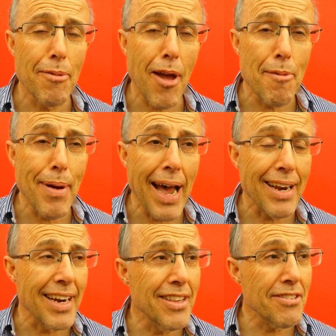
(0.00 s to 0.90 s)
very
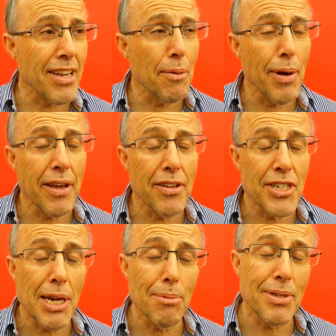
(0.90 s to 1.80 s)
badly in the same way that
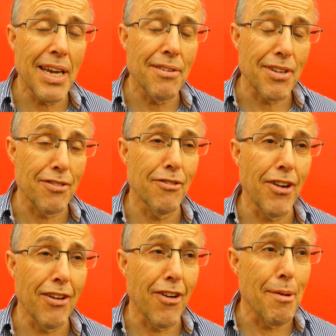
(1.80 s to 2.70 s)
Cheltenham Town have suffered
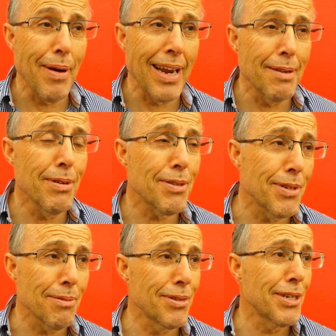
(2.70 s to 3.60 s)
very, very badly. It must
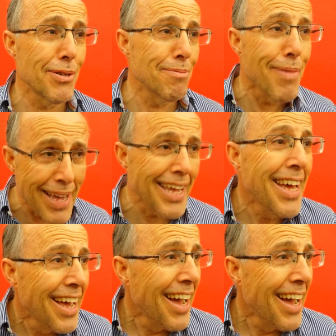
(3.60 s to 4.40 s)
be something to do with me.